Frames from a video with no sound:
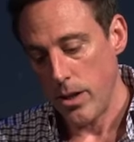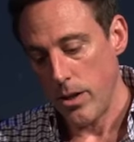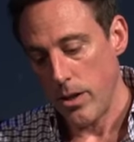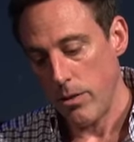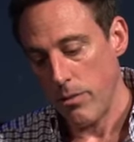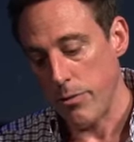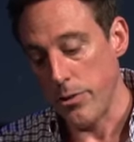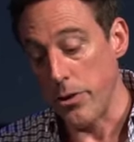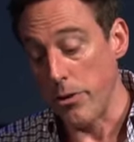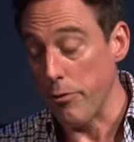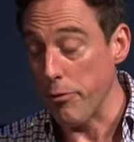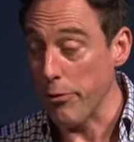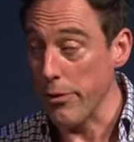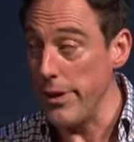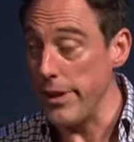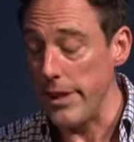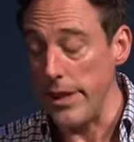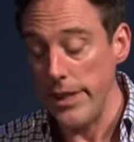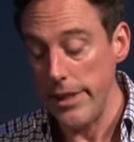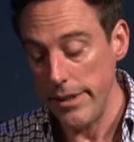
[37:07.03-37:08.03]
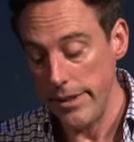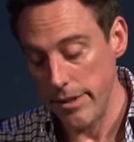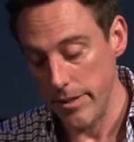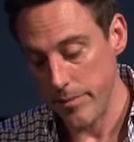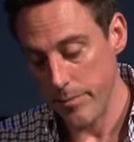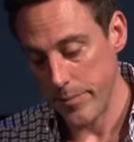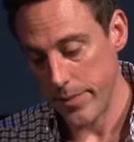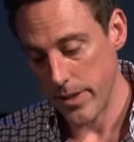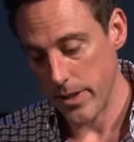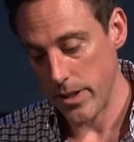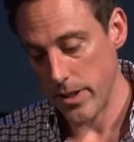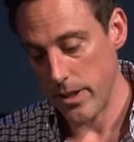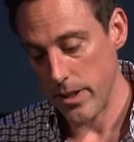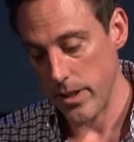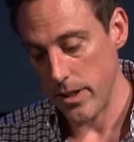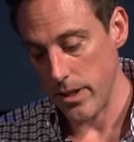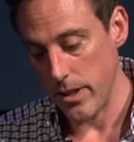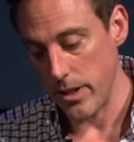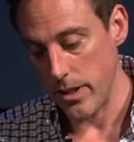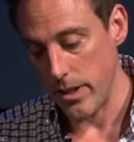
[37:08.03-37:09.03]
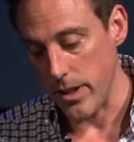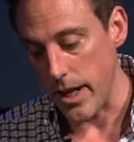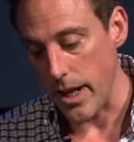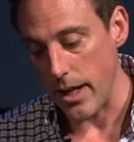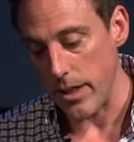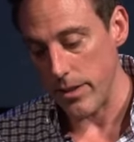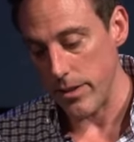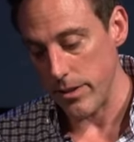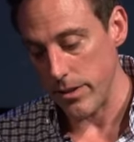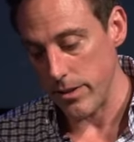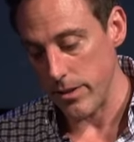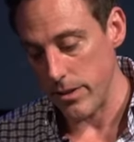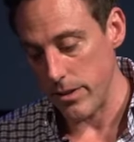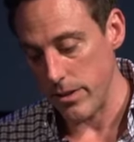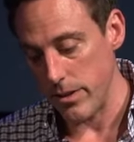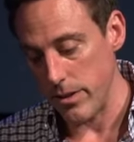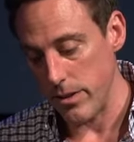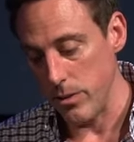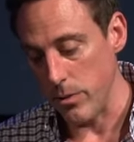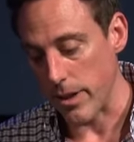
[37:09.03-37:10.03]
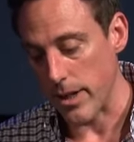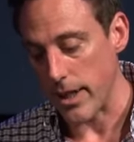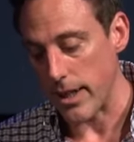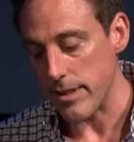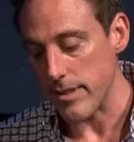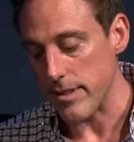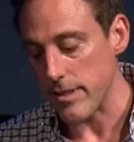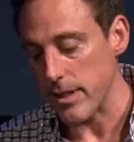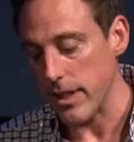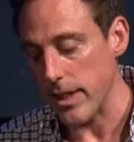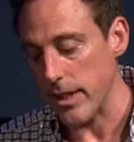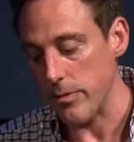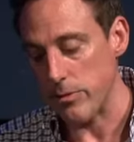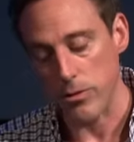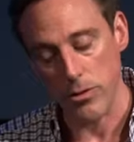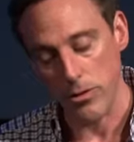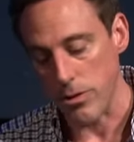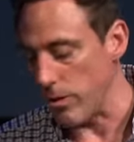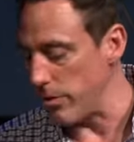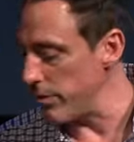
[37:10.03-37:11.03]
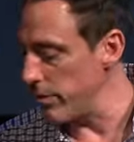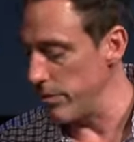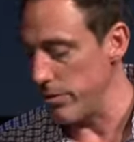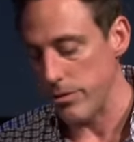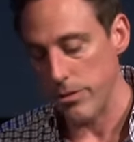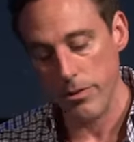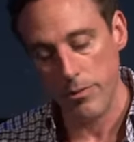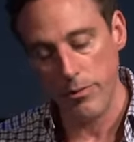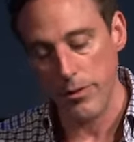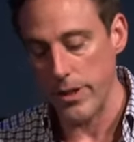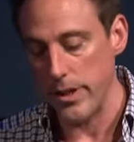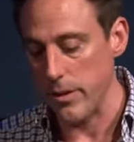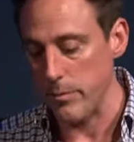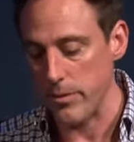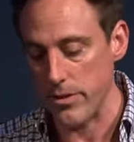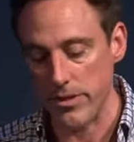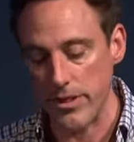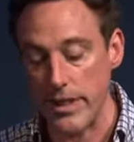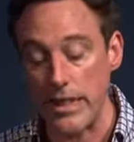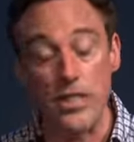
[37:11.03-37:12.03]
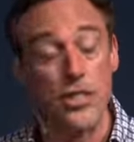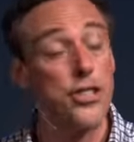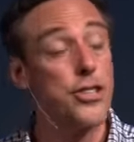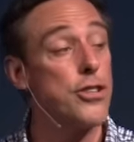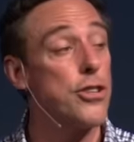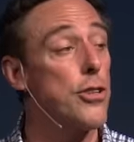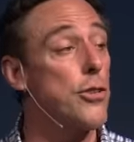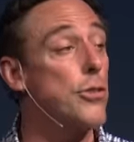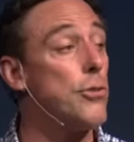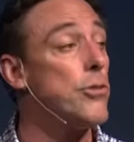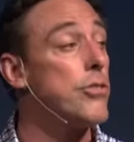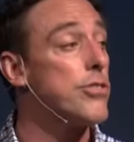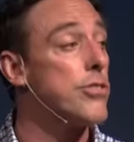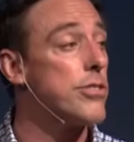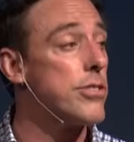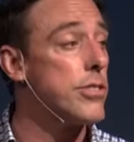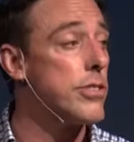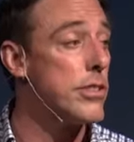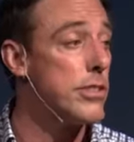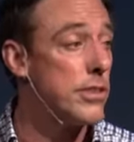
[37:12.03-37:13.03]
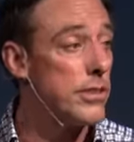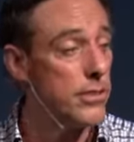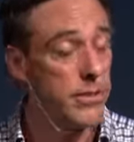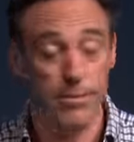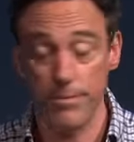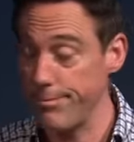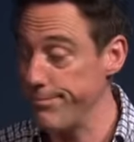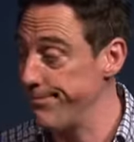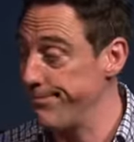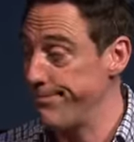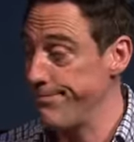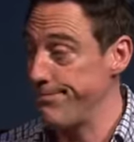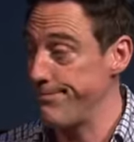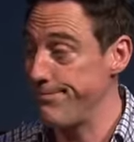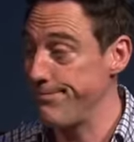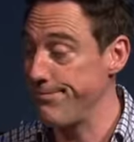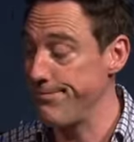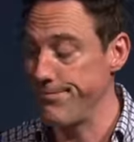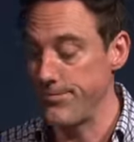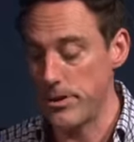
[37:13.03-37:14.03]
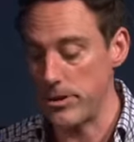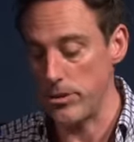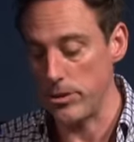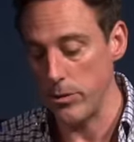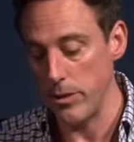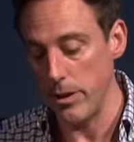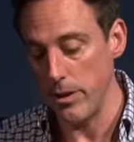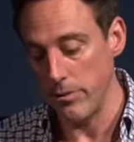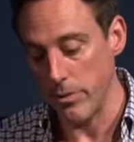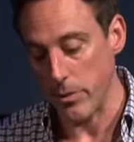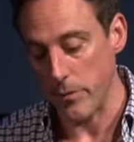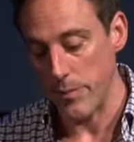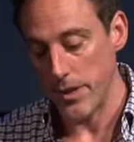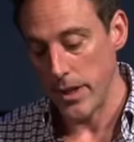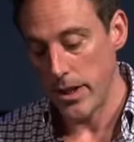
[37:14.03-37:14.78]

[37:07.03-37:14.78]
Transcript: For you're free, yet you're God's slave. So don't use your freedom as an excuse to do evil.